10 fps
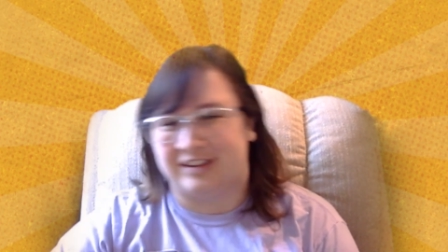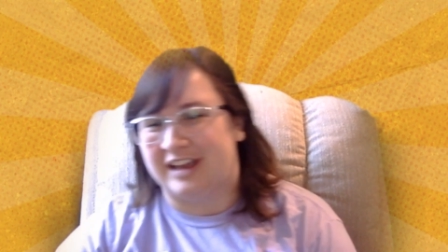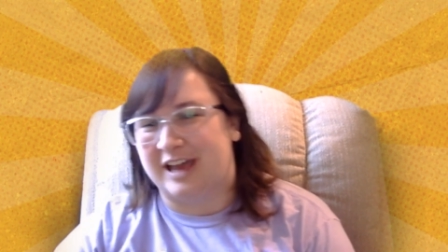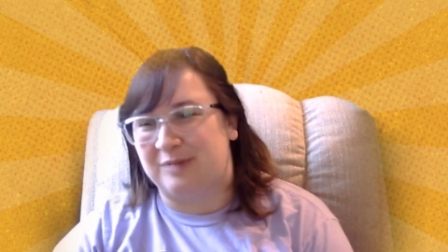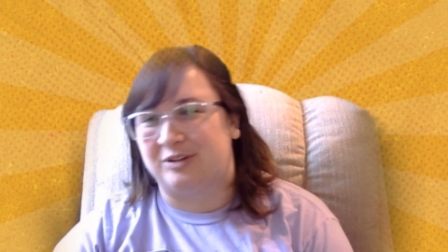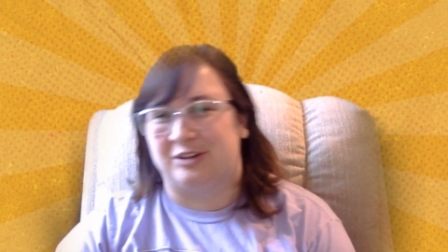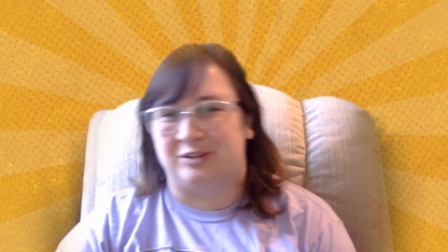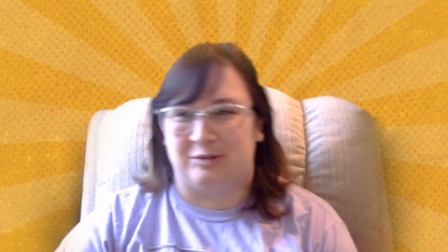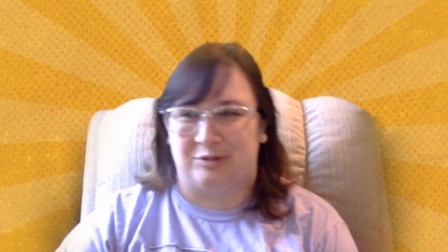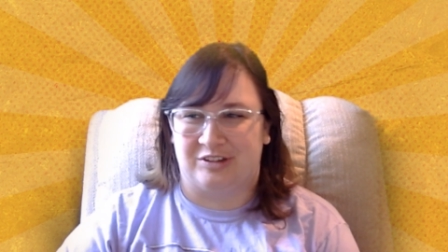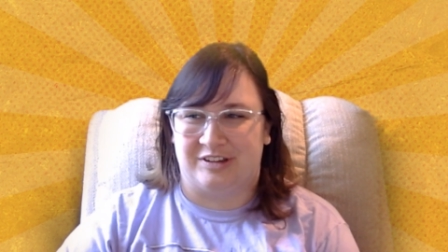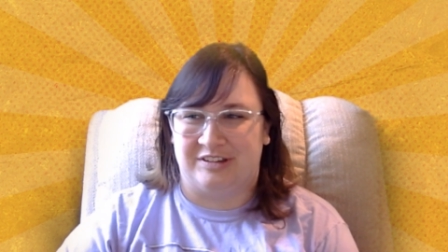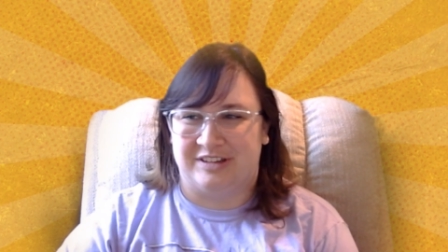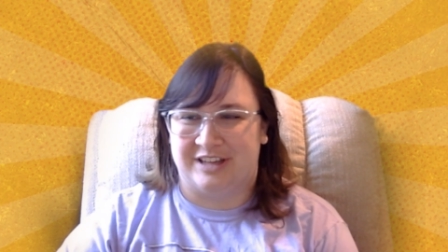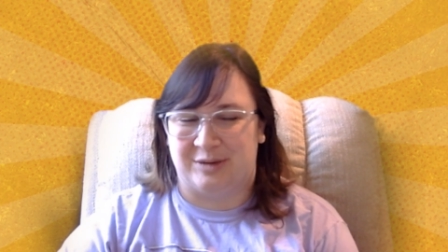I absolutely will slow
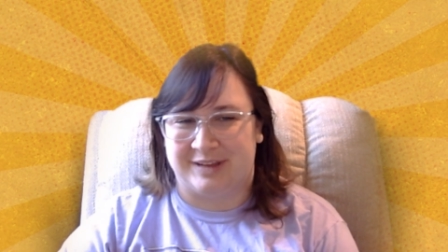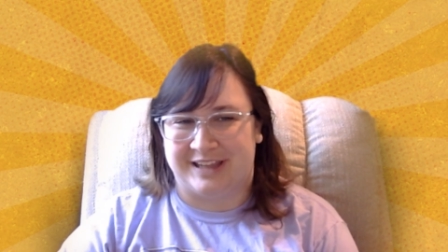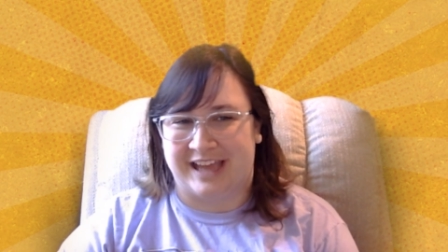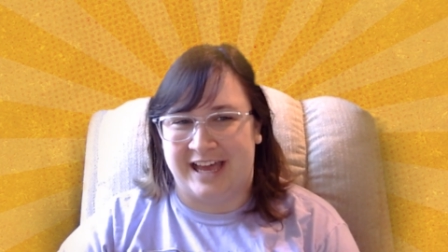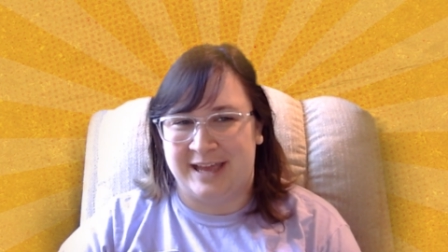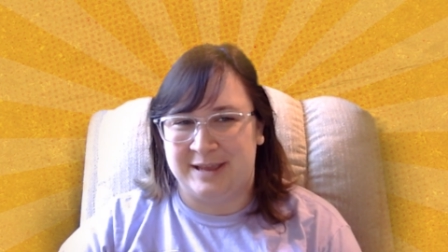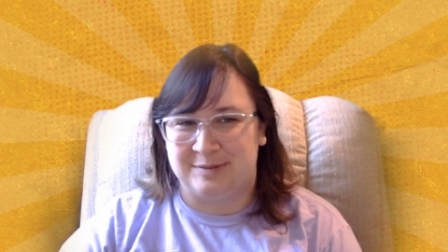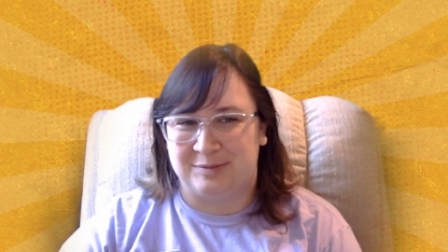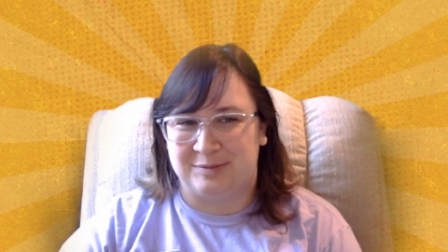you down and be like, I am